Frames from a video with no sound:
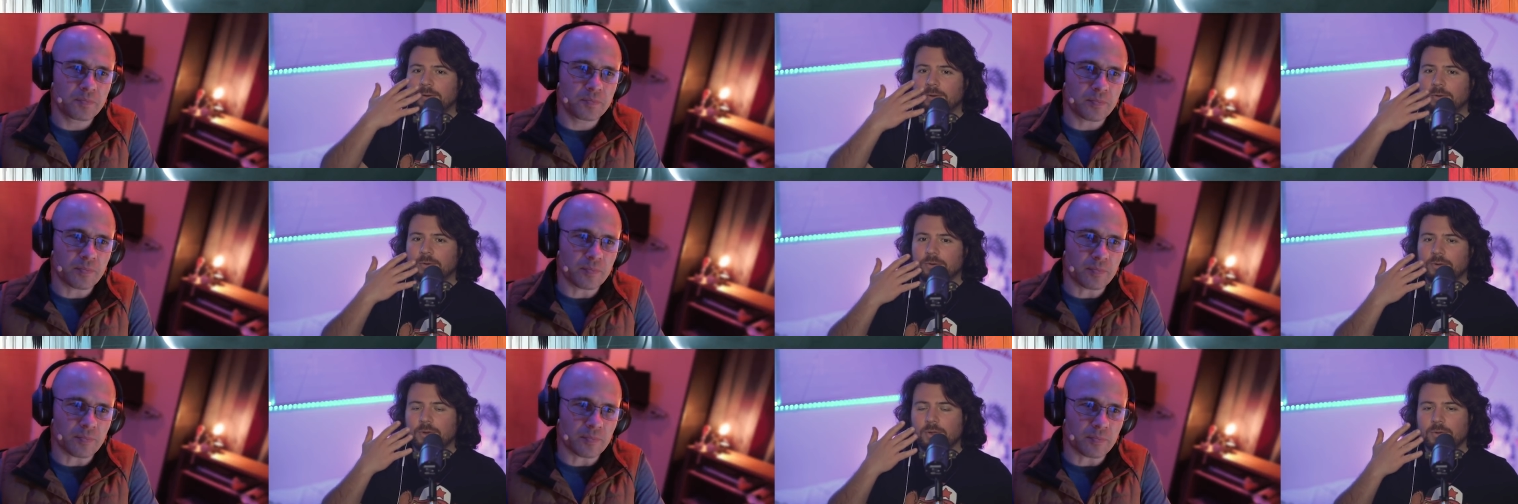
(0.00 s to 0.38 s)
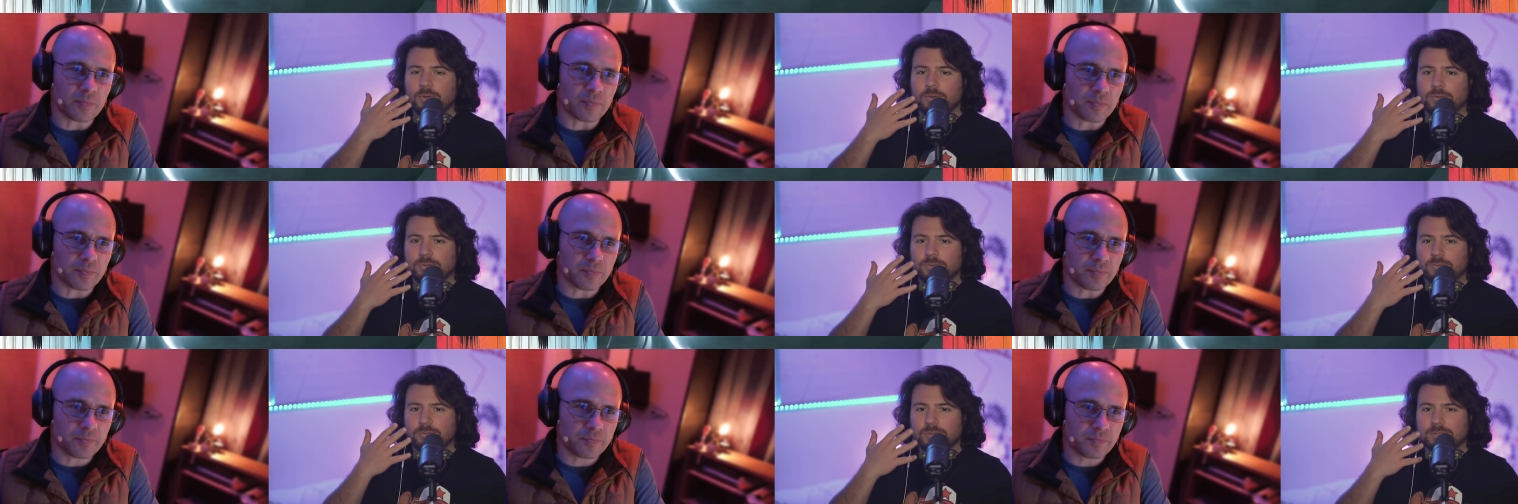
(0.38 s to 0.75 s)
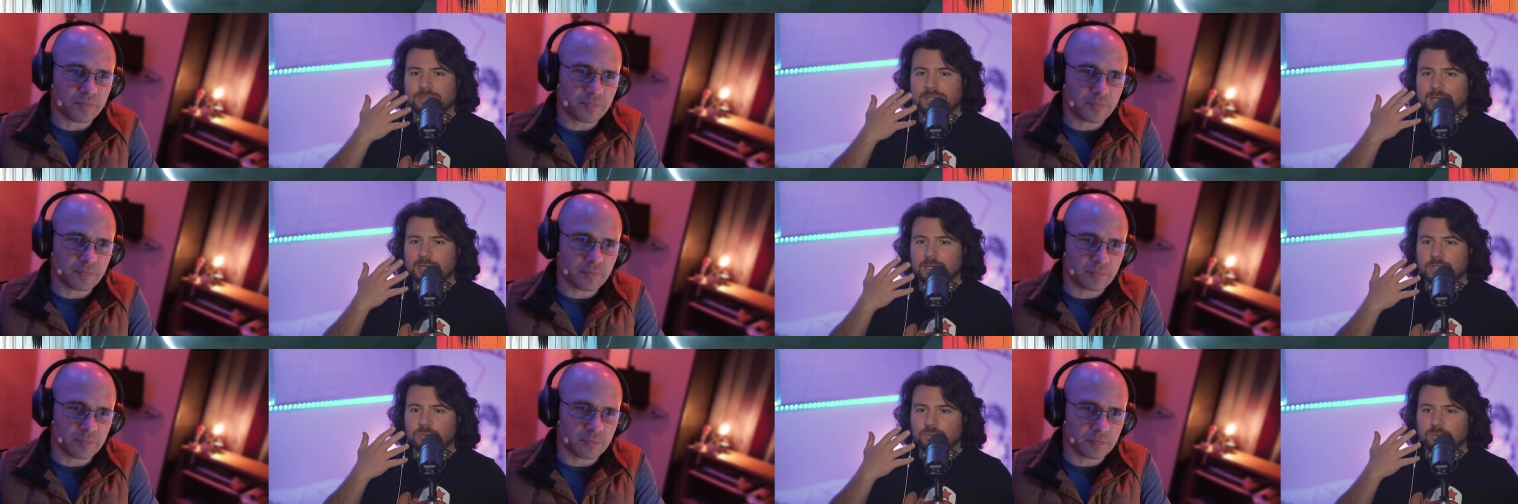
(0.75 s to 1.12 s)
Speaker 1: her nose was
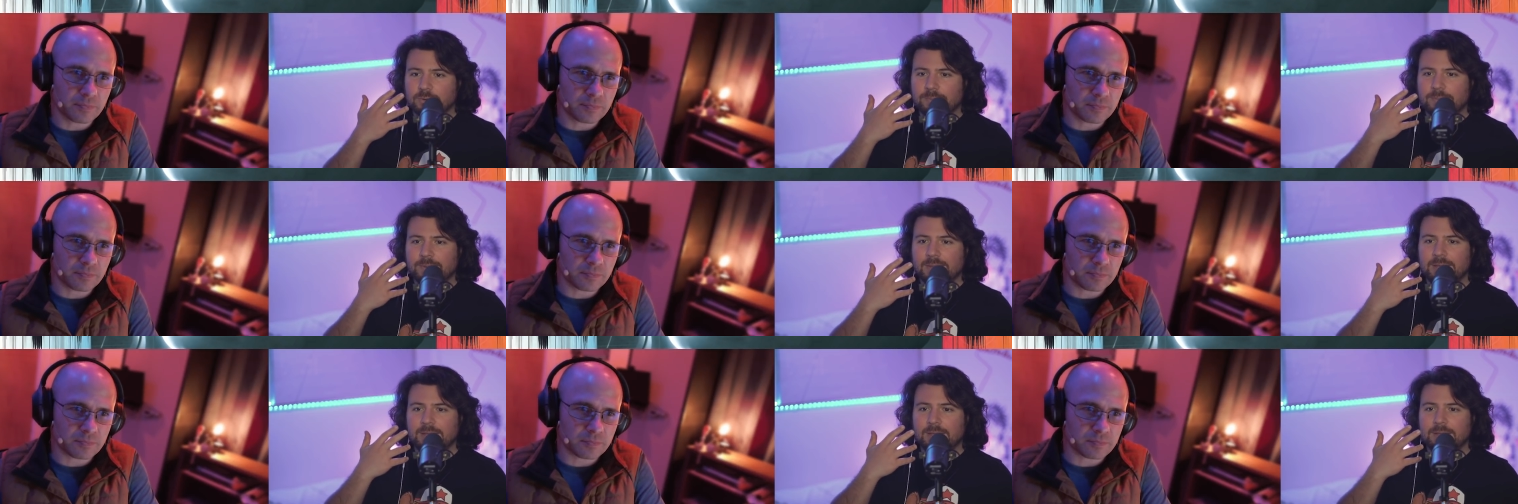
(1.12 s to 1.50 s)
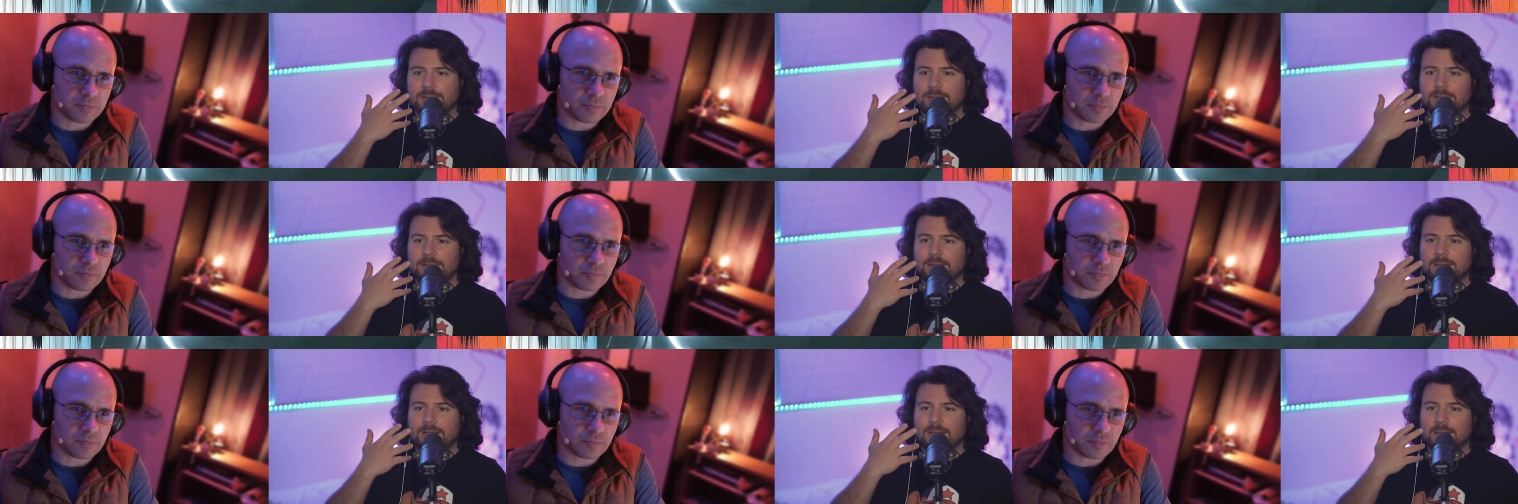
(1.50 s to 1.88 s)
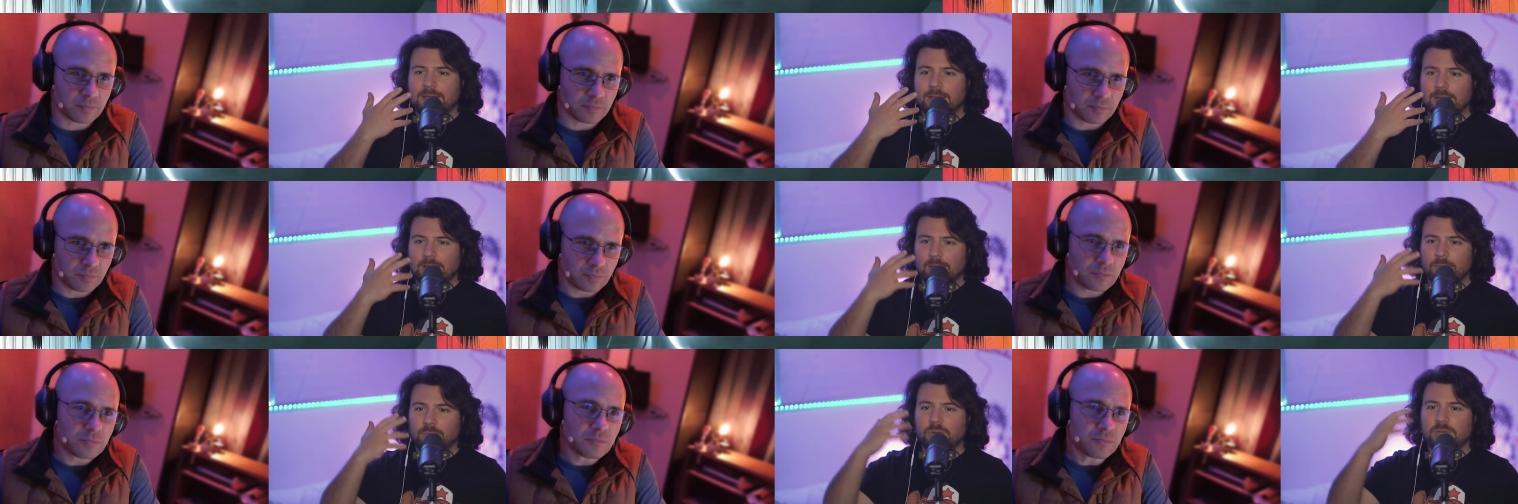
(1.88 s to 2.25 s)
like dripping
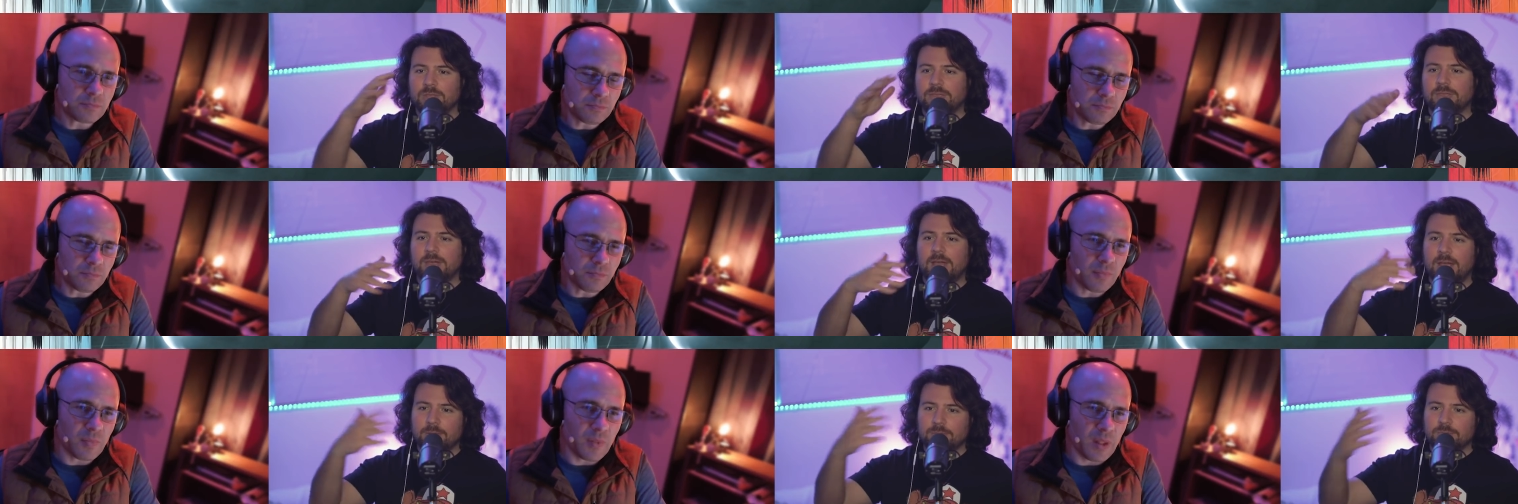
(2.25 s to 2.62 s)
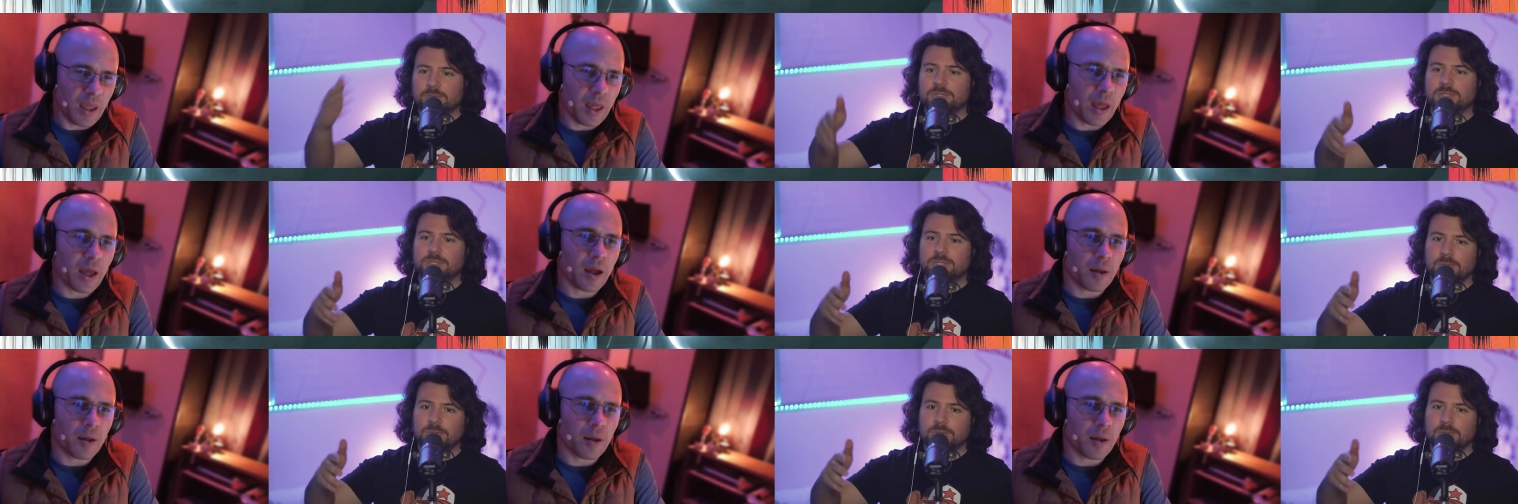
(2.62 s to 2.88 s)
and we thought it was yeah.